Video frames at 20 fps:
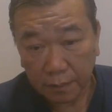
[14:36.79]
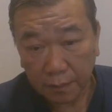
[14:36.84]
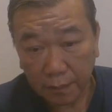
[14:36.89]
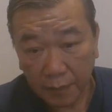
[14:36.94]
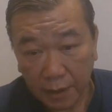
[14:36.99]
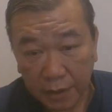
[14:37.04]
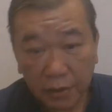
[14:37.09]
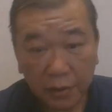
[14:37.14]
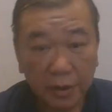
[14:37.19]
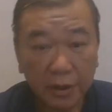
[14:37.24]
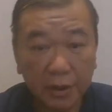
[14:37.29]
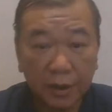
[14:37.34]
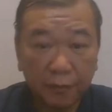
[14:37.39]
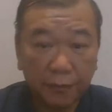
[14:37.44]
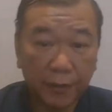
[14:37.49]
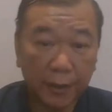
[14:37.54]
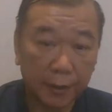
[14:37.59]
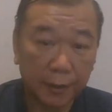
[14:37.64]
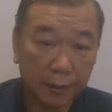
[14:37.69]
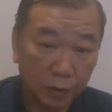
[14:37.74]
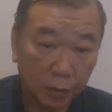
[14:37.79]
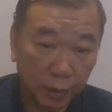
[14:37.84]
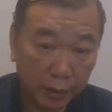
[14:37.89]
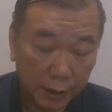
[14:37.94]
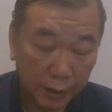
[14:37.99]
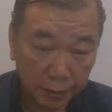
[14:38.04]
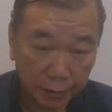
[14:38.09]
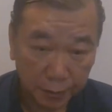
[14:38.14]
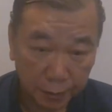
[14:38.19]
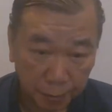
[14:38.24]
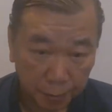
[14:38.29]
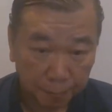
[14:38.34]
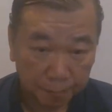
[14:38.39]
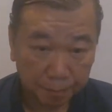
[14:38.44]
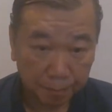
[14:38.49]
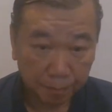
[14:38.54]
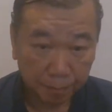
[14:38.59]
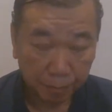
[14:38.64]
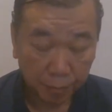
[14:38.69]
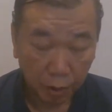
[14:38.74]
It's already defect, What can you do?
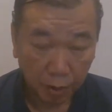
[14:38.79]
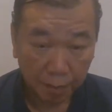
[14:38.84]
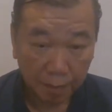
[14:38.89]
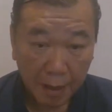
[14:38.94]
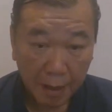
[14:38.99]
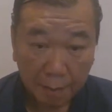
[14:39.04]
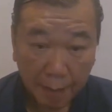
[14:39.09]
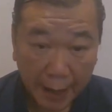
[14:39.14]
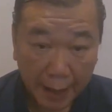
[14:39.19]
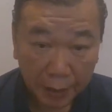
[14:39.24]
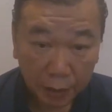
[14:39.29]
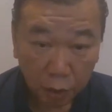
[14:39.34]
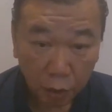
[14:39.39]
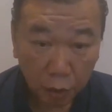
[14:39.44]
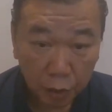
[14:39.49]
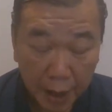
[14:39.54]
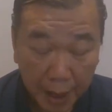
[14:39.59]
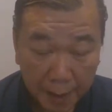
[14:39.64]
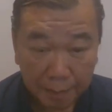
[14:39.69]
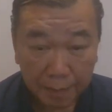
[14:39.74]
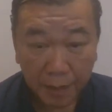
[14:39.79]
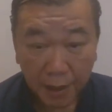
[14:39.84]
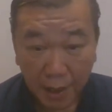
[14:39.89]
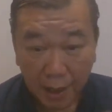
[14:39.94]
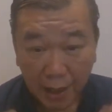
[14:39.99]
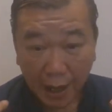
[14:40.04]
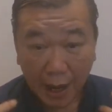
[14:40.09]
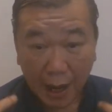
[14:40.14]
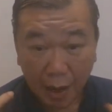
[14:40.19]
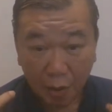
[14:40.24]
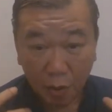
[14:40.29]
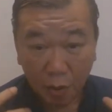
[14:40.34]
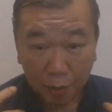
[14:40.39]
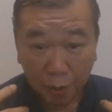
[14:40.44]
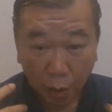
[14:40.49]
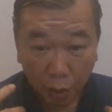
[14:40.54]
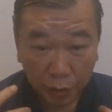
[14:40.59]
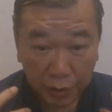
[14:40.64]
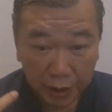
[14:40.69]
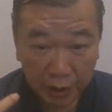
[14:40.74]
But I told them our
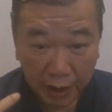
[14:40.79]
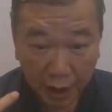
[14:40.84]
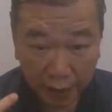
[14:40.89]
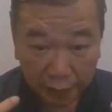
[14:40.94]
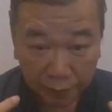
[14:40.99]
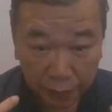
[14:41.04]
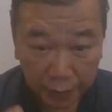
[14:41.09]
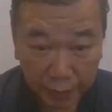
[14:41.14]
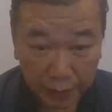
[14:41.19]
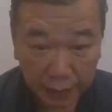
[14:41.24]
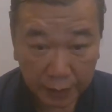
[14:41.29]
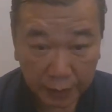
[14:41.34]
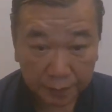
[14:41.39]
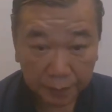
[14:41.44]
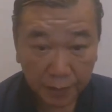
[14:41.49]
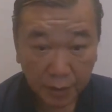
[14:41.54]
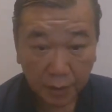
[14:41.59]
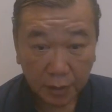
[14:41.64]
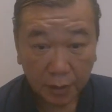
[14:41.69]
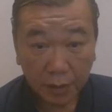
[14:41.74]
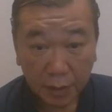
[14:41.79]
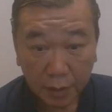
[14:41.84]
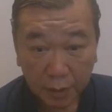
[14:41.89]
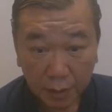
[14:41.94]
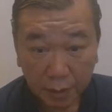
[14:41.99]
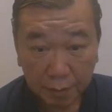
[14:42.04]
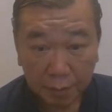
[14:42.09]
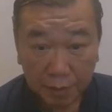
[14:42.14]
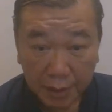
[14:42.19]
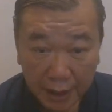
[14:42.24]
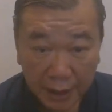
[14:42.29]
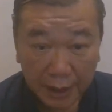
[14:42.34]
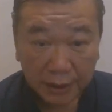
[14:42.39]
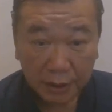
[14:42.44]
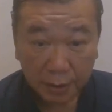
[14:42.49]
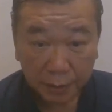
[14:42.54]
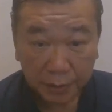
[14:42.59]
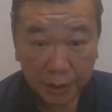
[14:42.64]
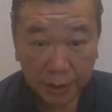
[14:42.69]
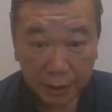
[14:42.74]
body have millions
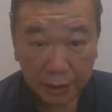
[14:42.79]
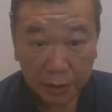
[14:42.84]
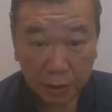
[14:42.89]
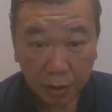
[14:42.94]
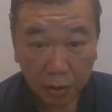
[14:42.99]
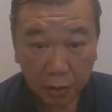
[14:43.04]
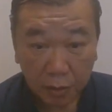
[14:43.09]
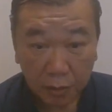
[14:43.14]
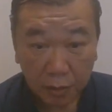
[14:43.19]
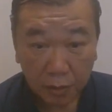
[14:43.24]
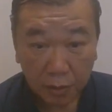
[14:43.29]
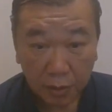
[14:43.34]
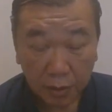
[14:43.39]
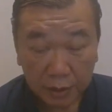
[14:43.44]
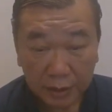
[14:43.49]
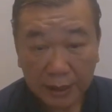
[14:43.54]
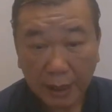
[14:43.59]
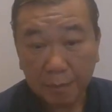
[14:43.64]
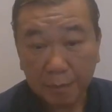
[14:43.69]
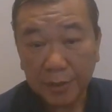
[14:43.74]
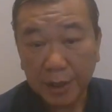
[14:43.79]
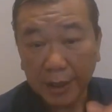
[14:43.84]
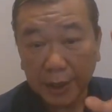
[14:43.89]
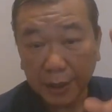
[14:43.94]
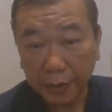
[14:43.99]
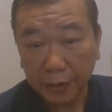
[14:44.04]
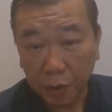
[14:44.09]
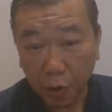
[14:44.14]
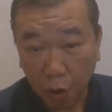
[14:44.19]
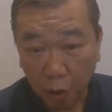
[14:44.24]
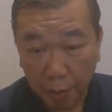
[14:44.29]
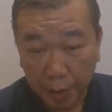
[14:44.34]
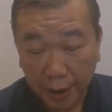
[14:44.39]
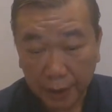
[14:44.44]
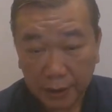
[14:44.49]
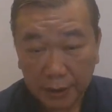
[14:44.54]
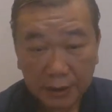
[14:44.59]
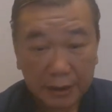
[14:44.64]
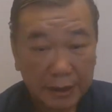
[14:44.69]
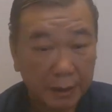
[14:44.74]
of genes, Some genes are
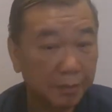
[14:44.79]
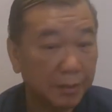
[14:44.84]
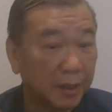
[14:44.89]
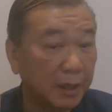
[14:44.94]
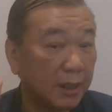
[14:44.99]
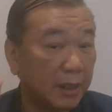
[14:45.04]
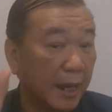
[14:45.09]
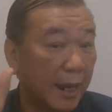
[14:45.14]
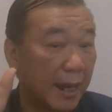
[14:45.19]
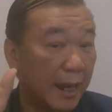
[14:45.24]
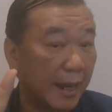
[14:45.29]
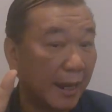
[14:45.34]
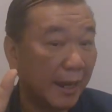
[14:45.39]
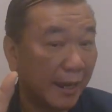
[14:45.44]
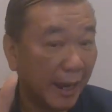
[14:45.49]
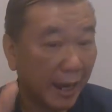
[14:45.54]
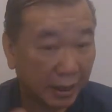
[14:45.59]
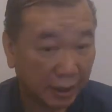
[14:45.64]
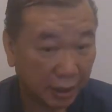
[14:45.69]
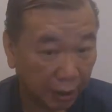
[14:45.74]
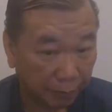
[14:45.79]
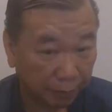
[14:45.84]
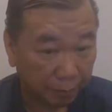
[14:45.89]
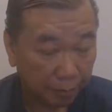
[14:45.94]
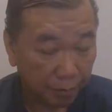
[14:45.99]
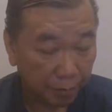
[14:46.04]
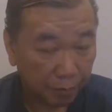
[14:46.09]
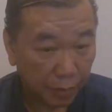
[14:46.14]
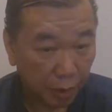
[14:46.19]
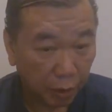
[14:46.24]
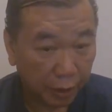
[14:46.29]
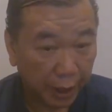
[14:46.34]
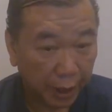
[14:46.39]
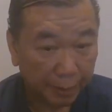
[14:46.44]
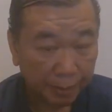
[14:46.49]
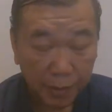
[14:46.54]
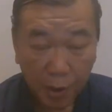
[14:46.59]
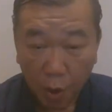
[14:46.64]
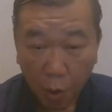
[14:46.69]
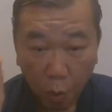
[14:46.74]
dormant, some genes are active. Okay,
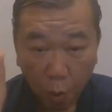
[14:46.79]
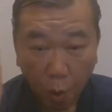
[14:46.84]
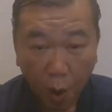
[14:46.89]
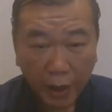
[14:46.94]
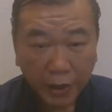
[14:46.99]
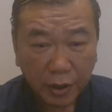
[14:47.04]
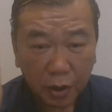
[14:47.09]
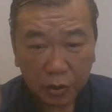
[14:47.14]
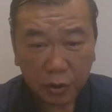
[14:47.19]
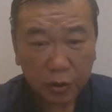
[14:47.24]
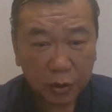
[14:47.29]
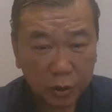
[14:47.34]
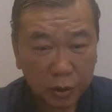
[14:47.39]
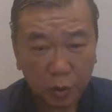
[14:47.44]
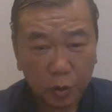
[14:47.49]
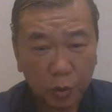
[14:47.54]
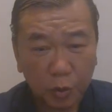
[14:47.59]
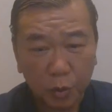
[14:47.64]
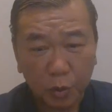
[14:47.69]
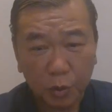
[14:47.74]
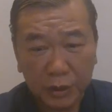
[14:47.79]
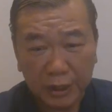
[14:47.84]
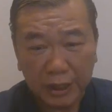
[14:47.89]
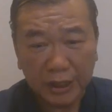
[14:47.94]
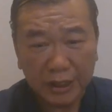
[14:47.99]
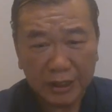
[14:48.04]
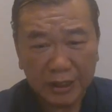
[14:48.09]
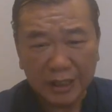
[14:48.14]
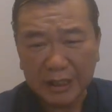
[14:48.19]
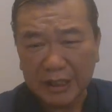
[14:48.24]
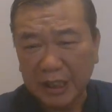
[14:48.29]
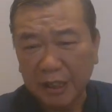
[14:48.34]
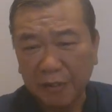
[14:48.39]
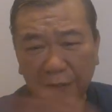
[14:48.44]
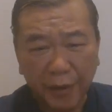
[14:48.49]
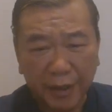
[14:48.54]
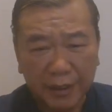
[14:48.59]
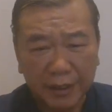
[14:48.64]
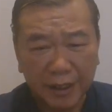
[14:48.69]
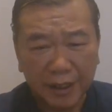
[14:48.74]
1 or 2 genes is
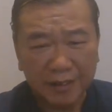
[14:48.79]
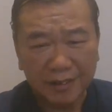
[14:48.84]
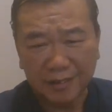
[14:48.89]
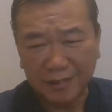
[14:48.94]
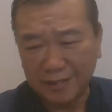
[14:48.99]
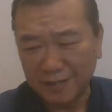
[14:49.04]
defected.